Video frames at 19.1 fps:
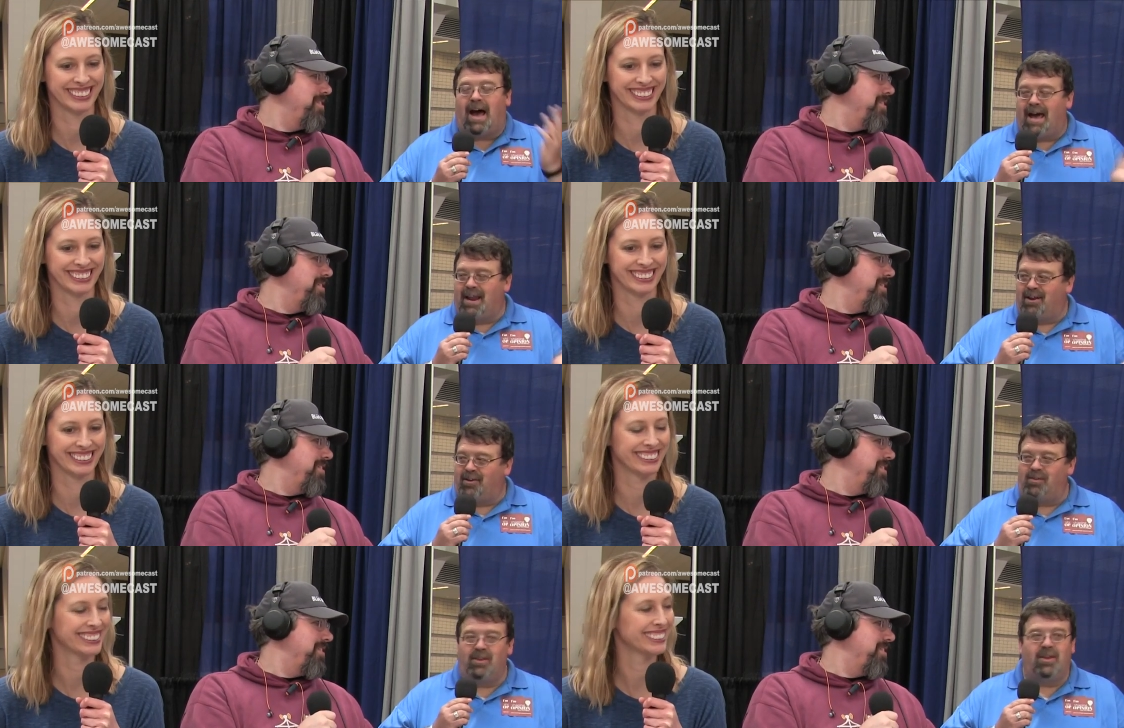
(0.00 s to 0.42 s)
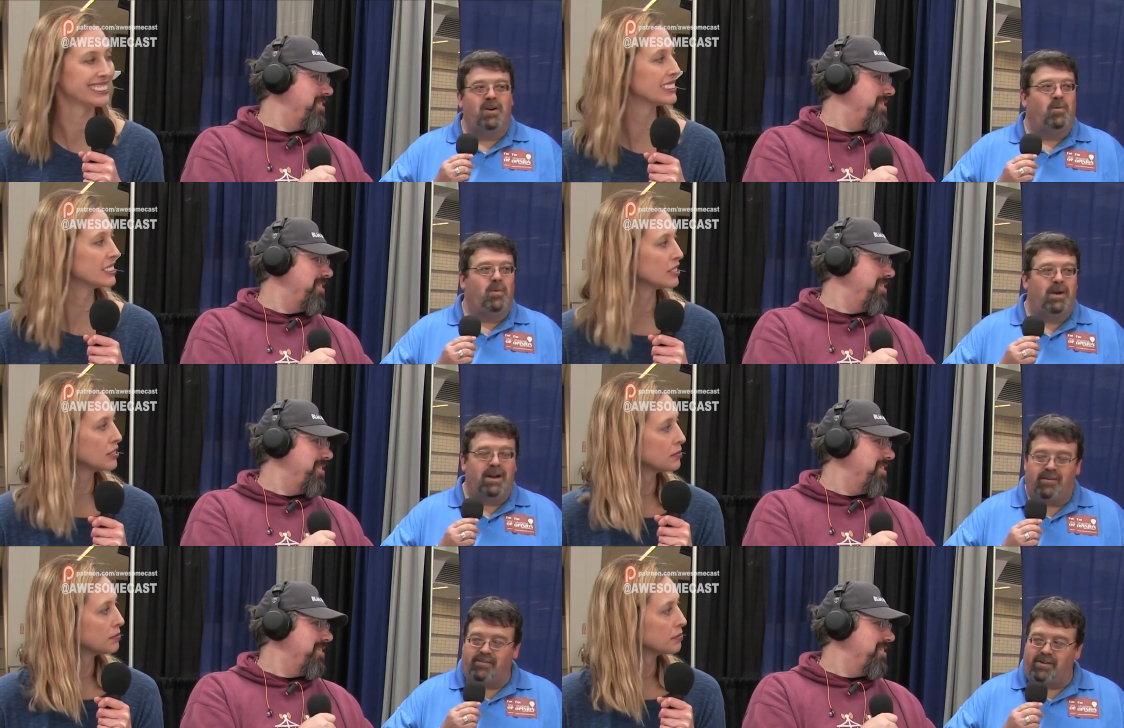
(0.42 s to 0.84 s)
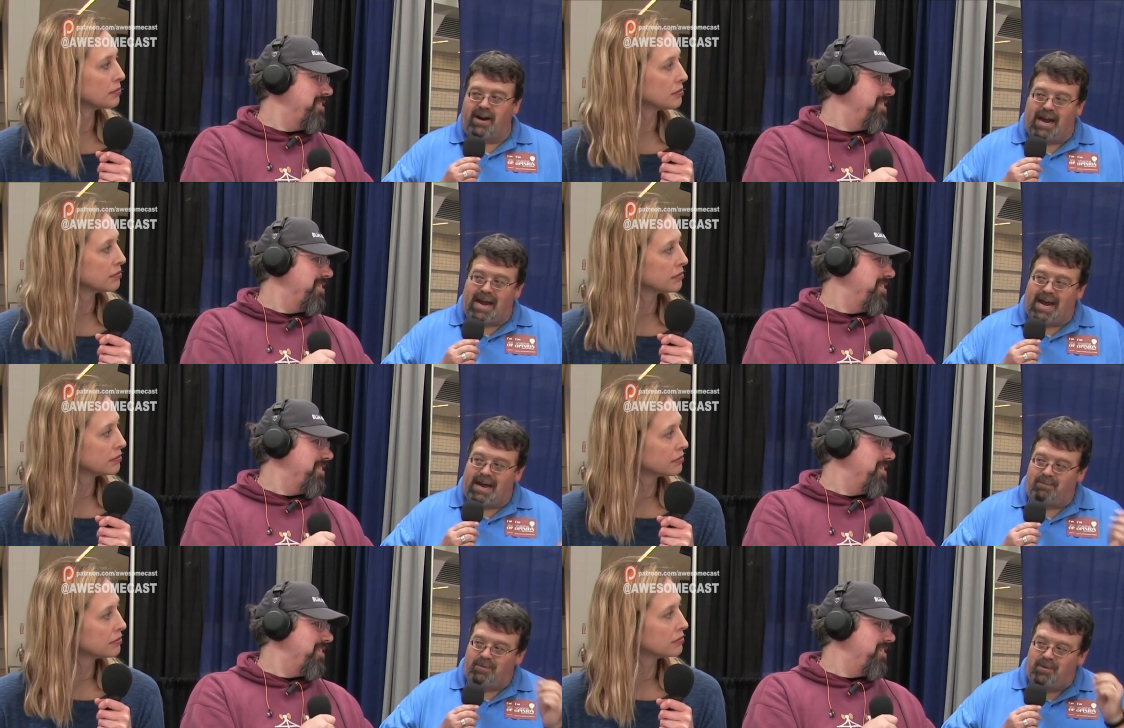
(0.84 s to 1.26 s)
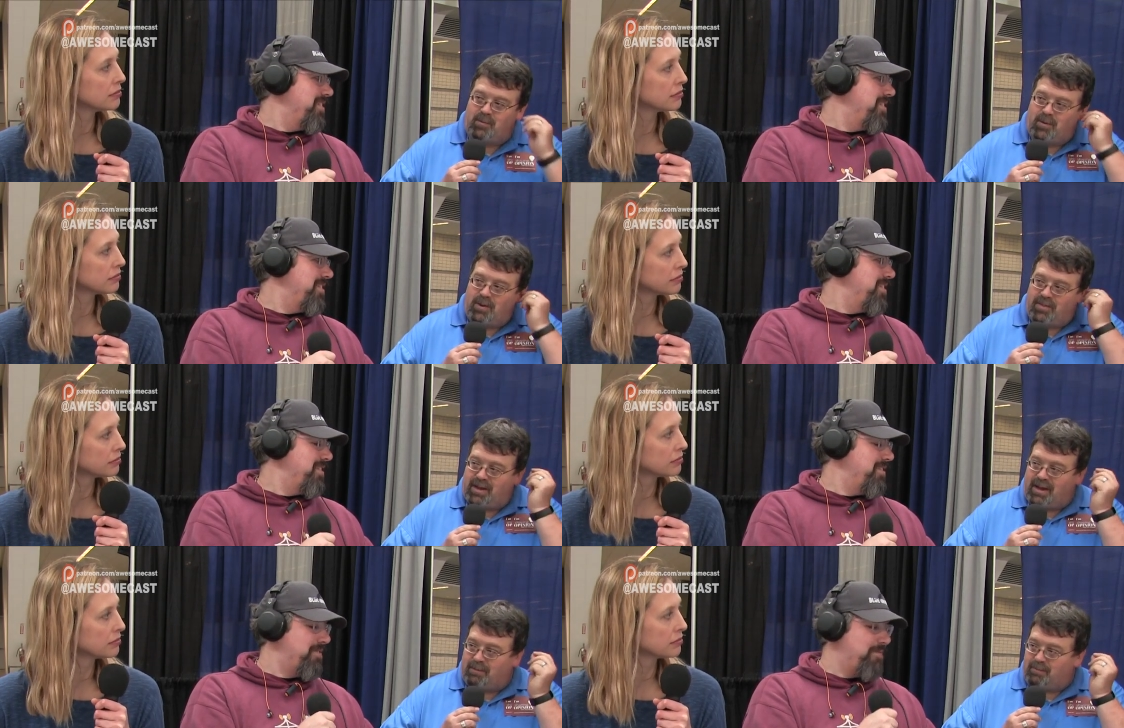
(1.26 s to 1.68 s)
Speaker 1: I don't know whatever
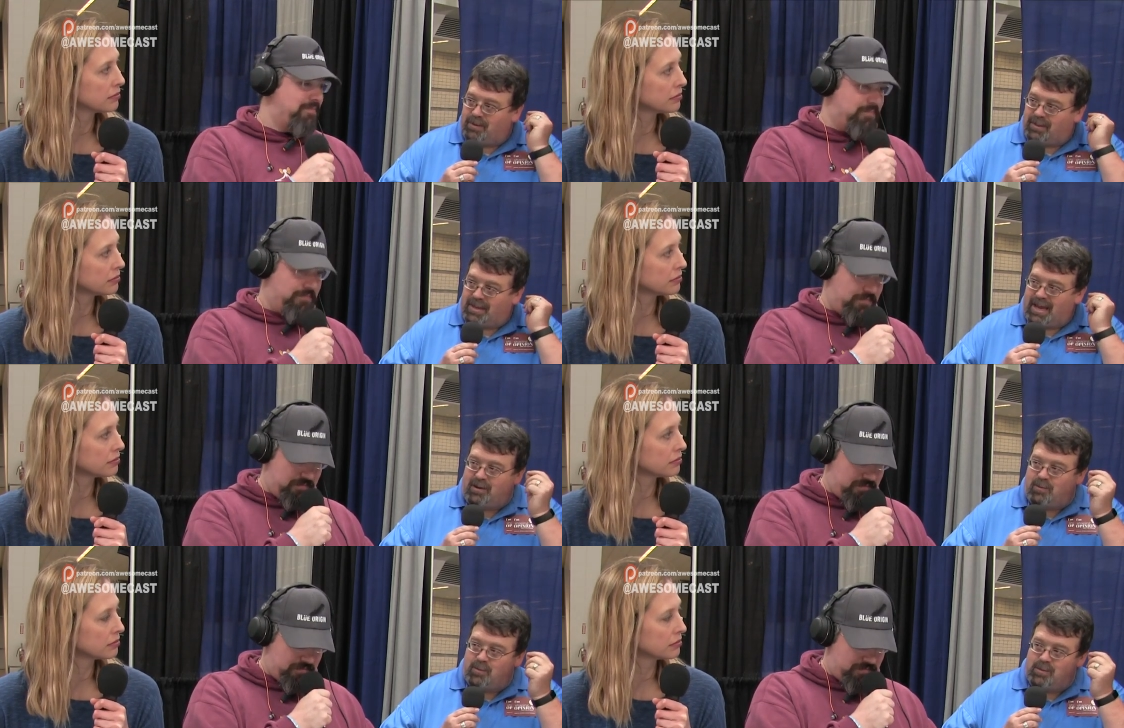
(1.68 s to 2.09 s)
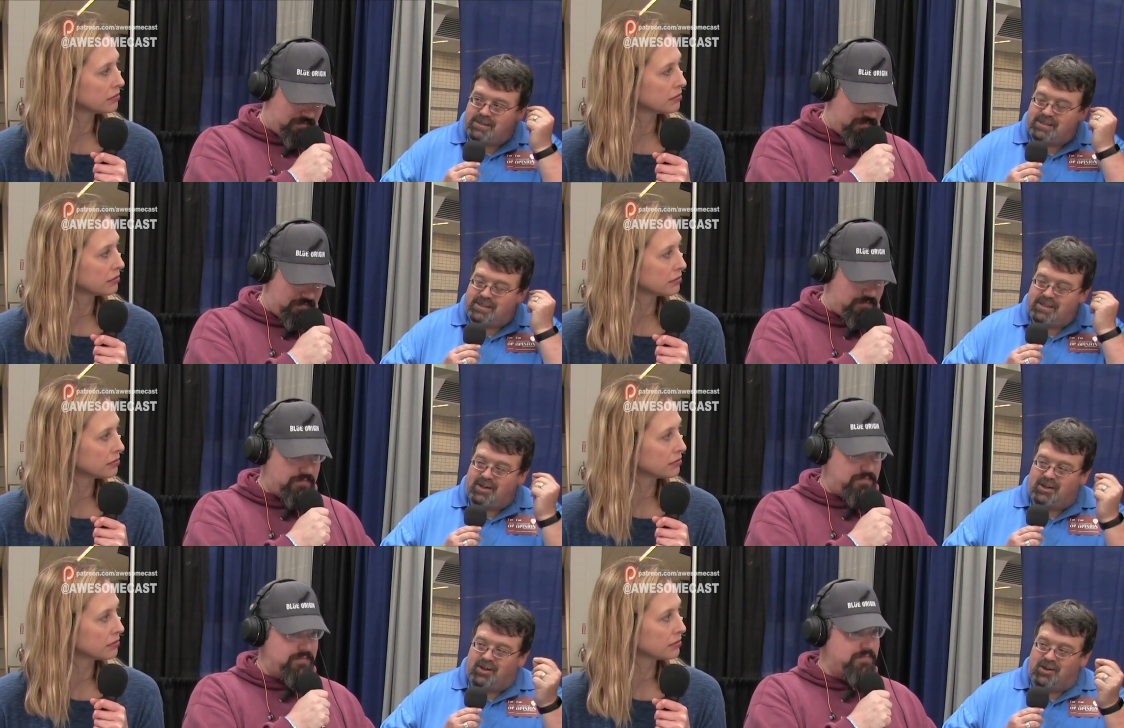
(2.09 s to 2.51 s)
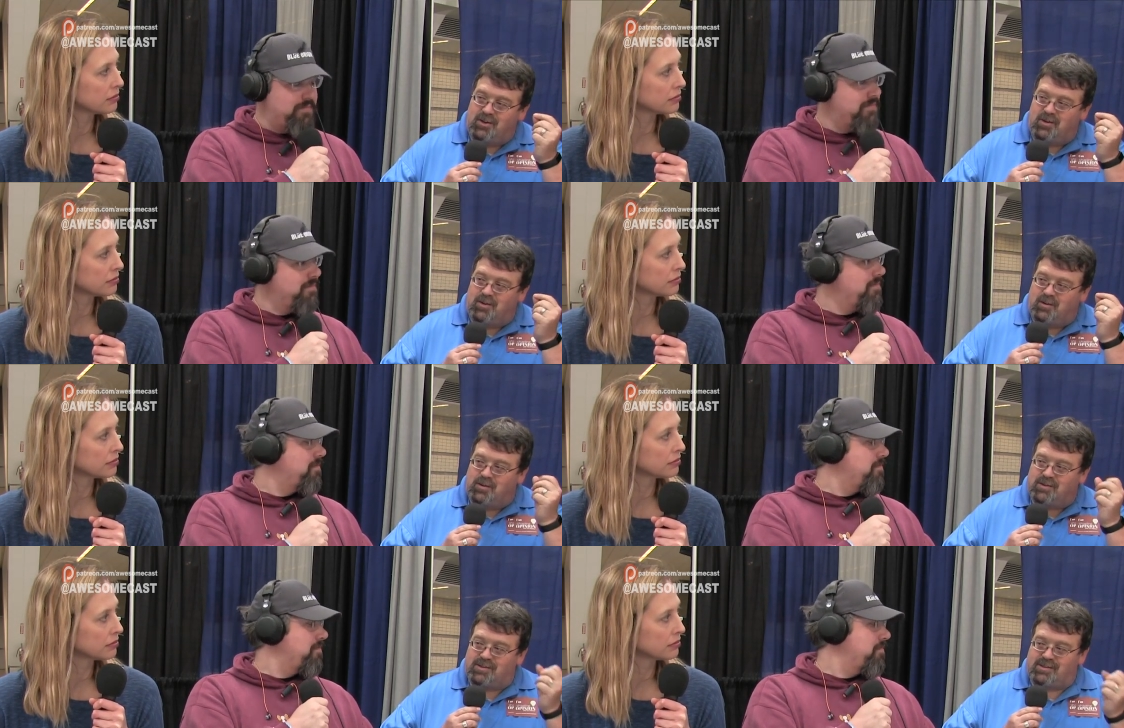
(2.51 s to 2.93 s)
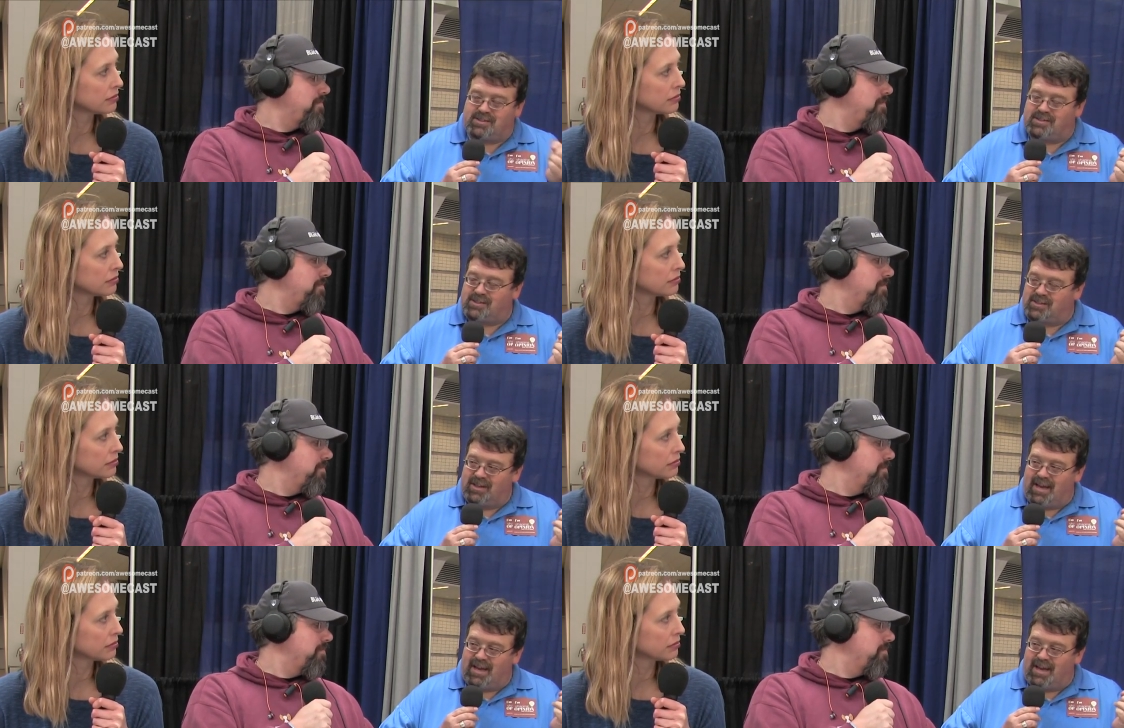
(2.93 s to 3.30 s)
happened with that, but that mm-hmm. was the Google's